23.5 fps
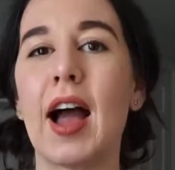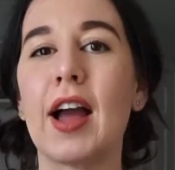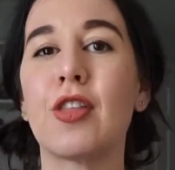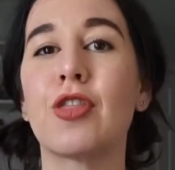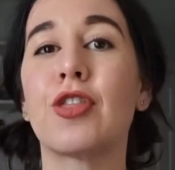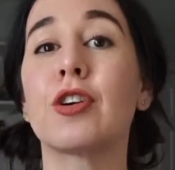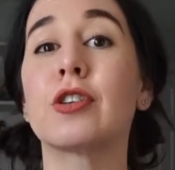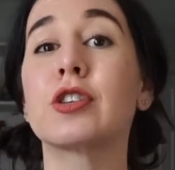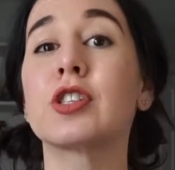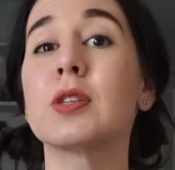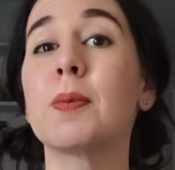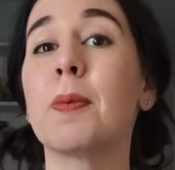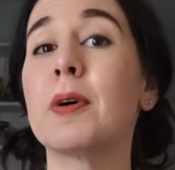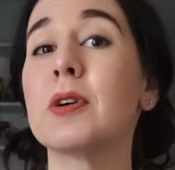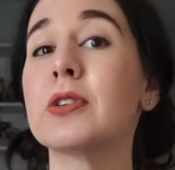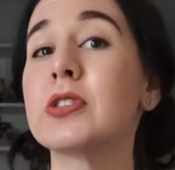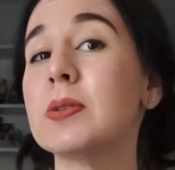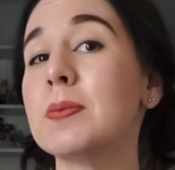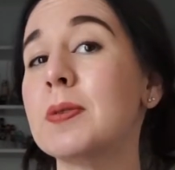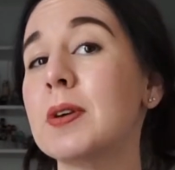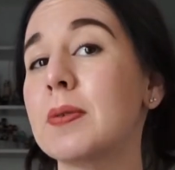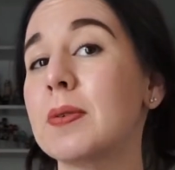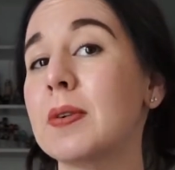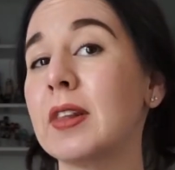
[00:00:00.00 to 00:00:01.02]
They're supposed to
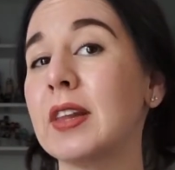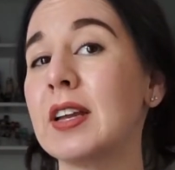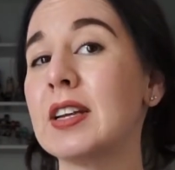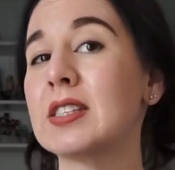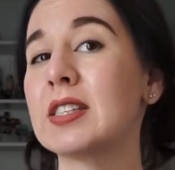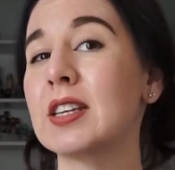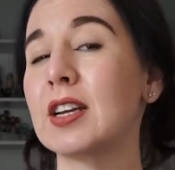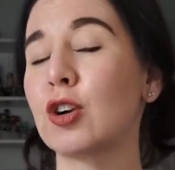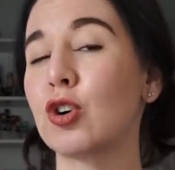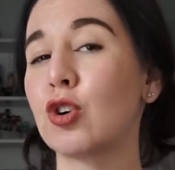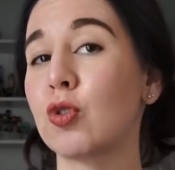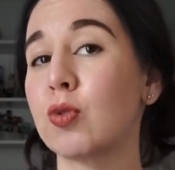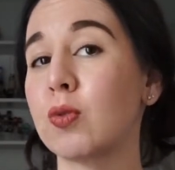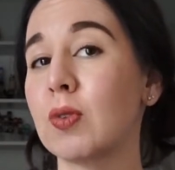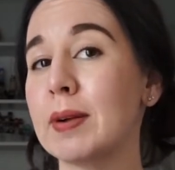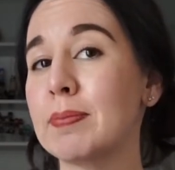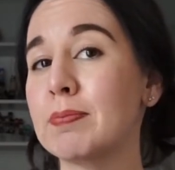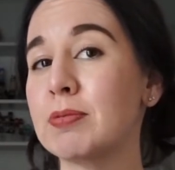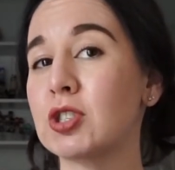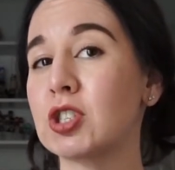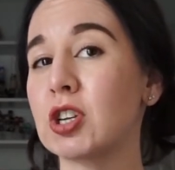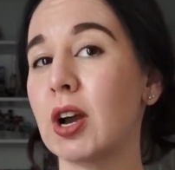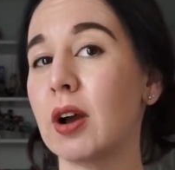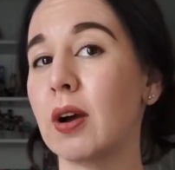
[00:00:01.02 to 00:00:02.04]
be releasing
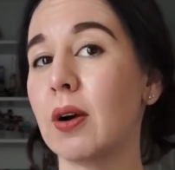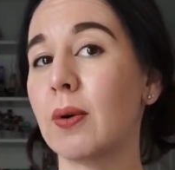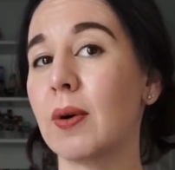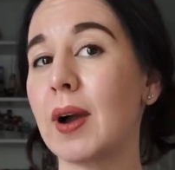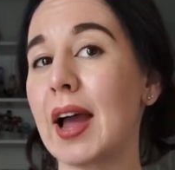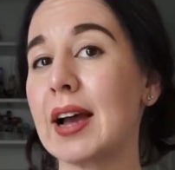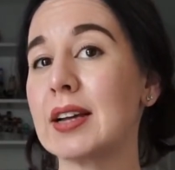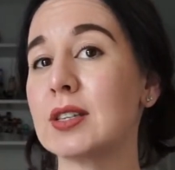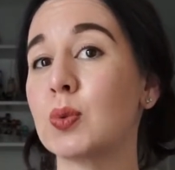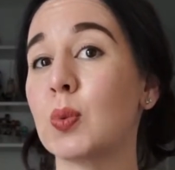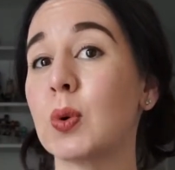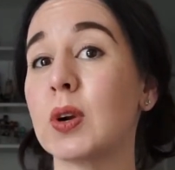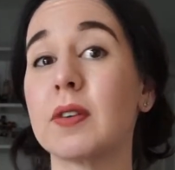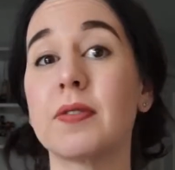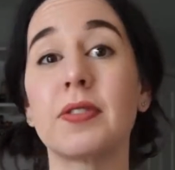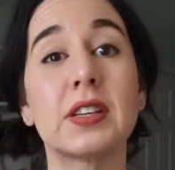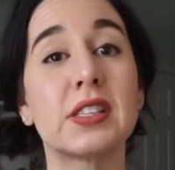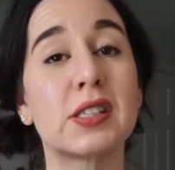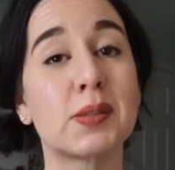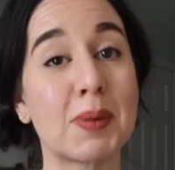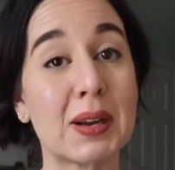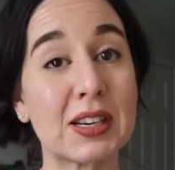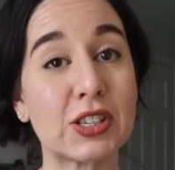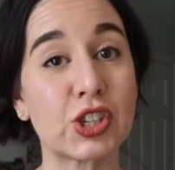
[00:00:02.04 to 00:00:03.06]
Crypto as one of the
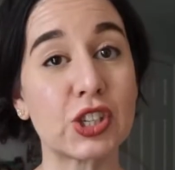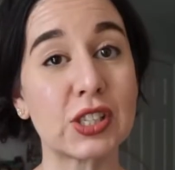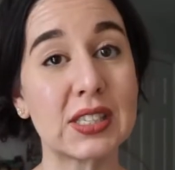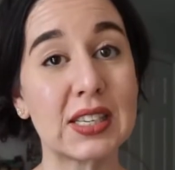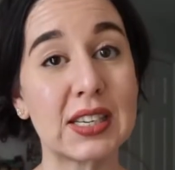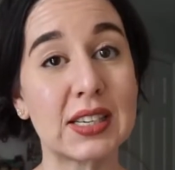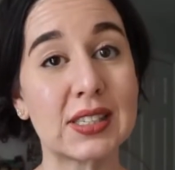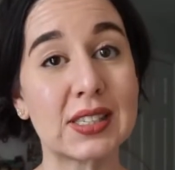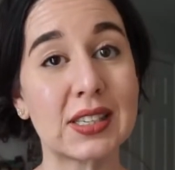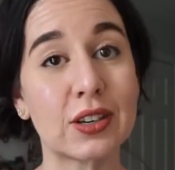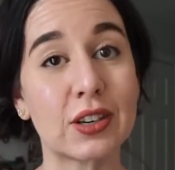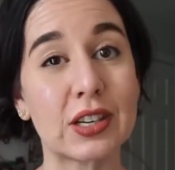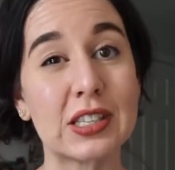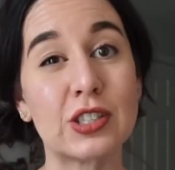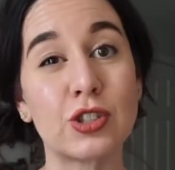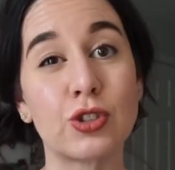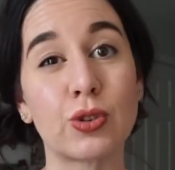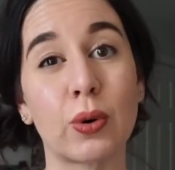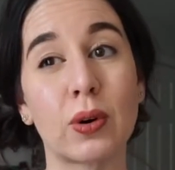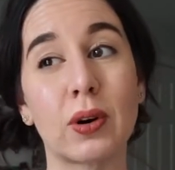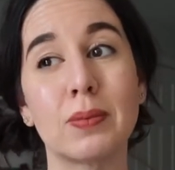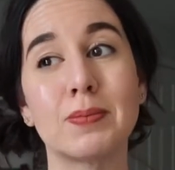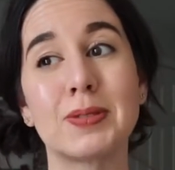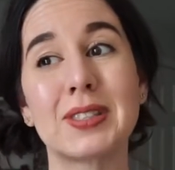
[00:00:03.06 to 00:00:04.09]
specialty series
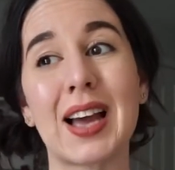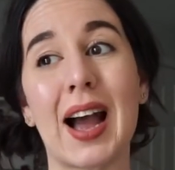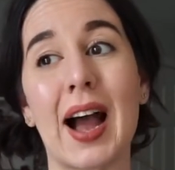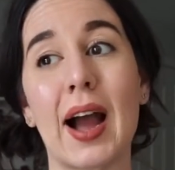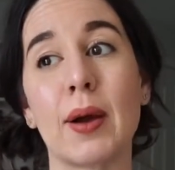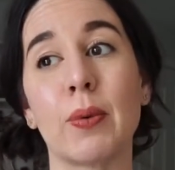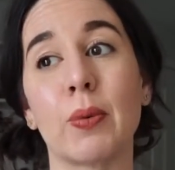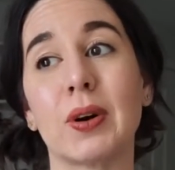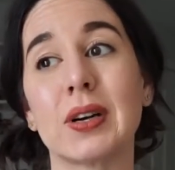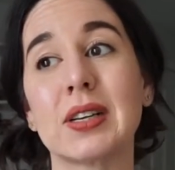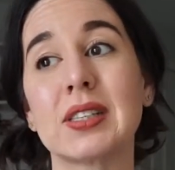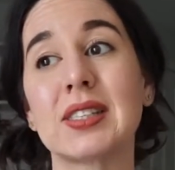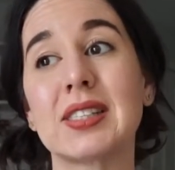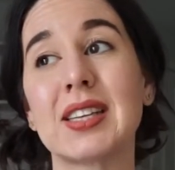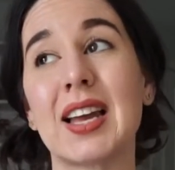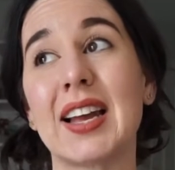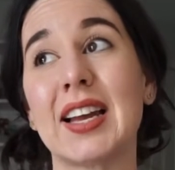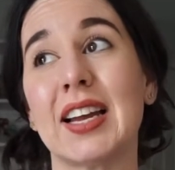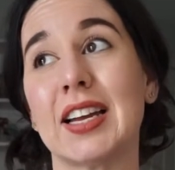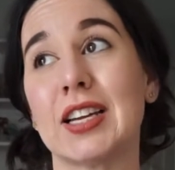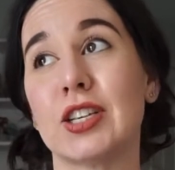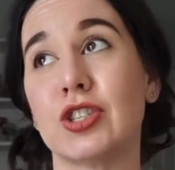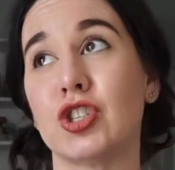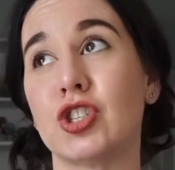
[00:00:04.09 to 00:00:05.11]
Dorbs, I want to say
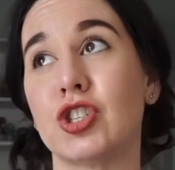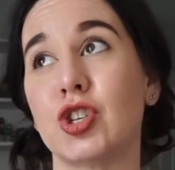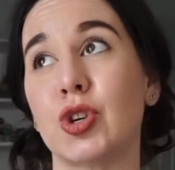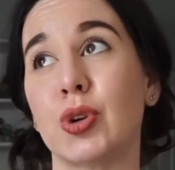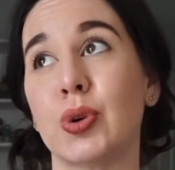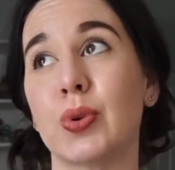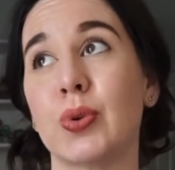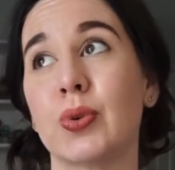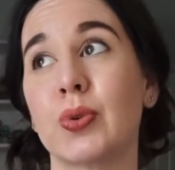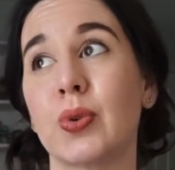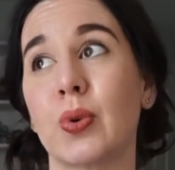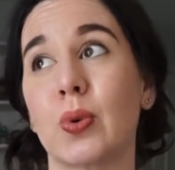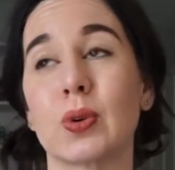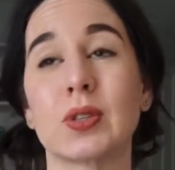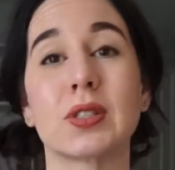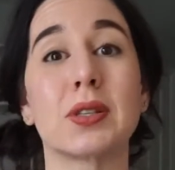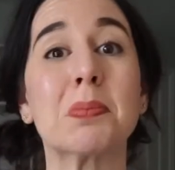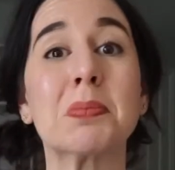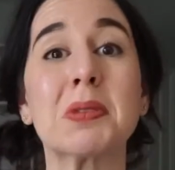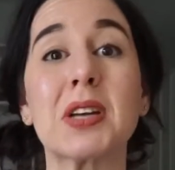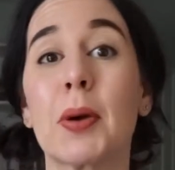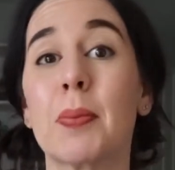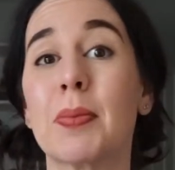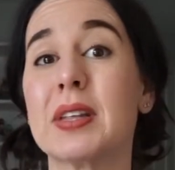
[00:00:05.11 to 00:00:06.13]
in June or
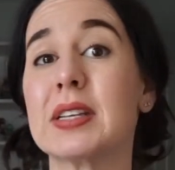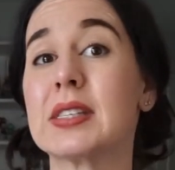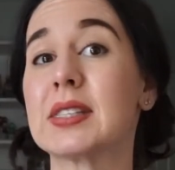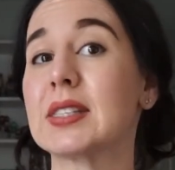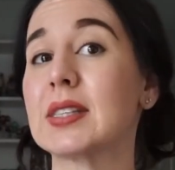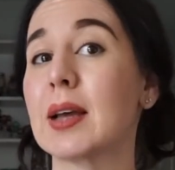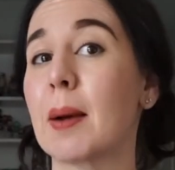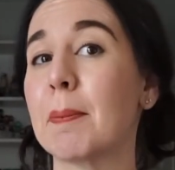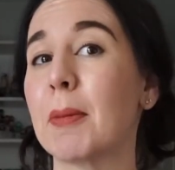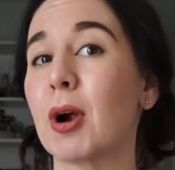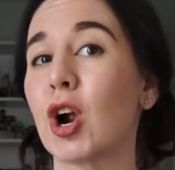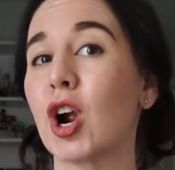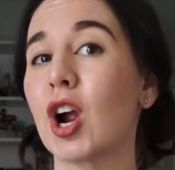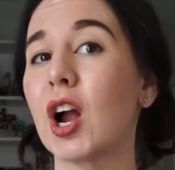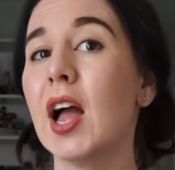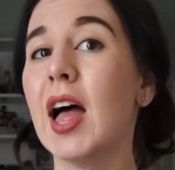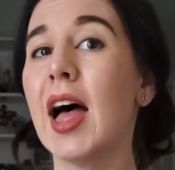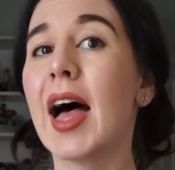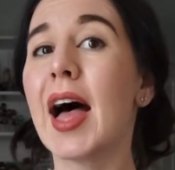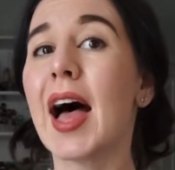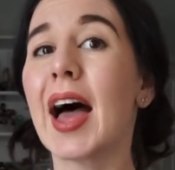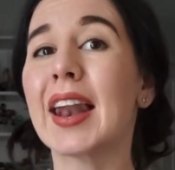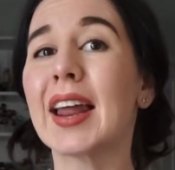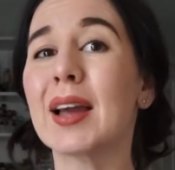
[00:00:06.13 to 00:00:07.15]
sometime this summer,
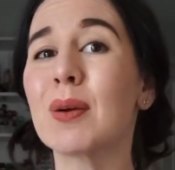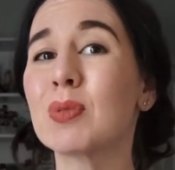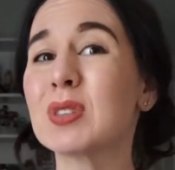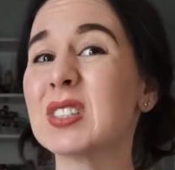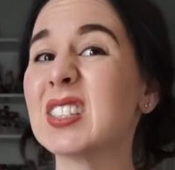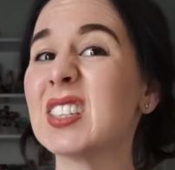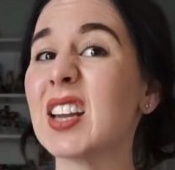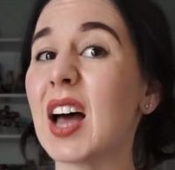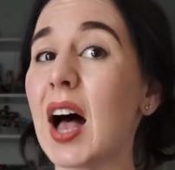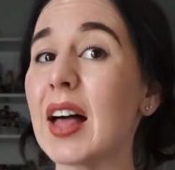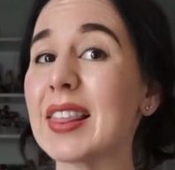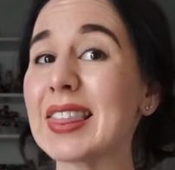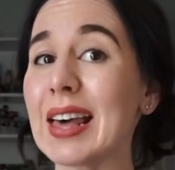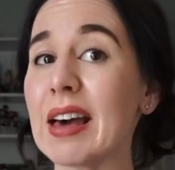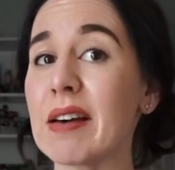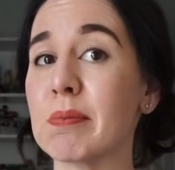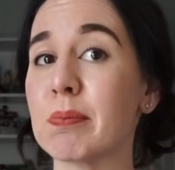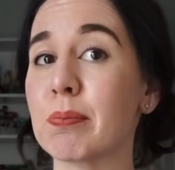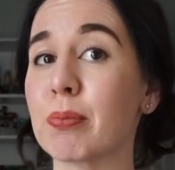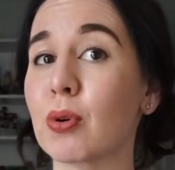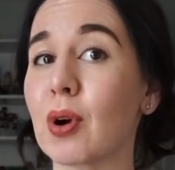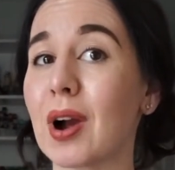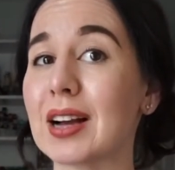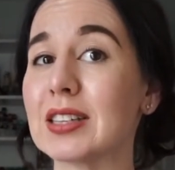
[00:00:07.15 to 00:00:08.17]
and I was not that
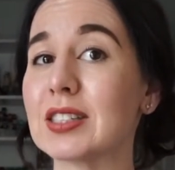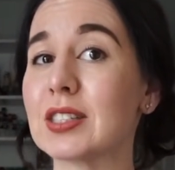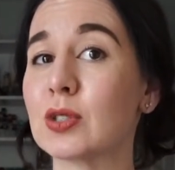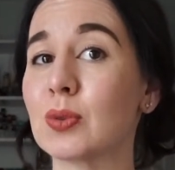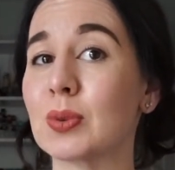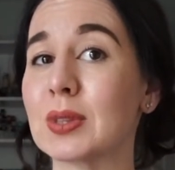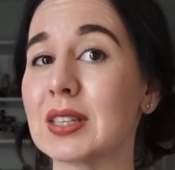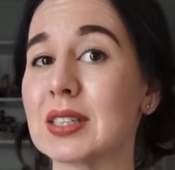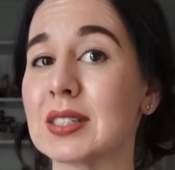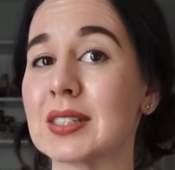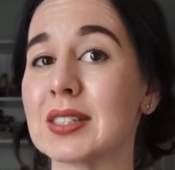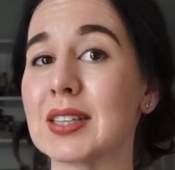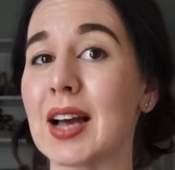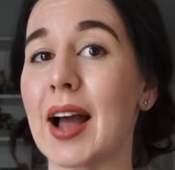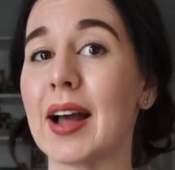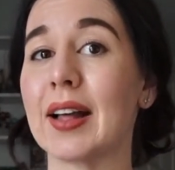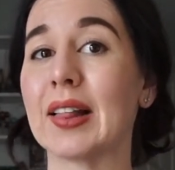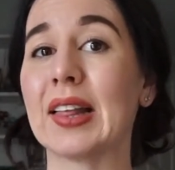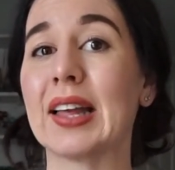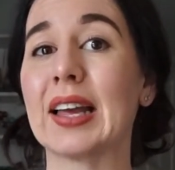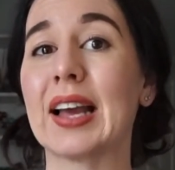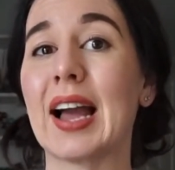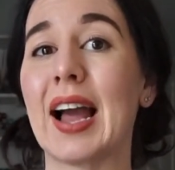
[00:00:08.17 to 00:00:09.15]
impressed with the styling.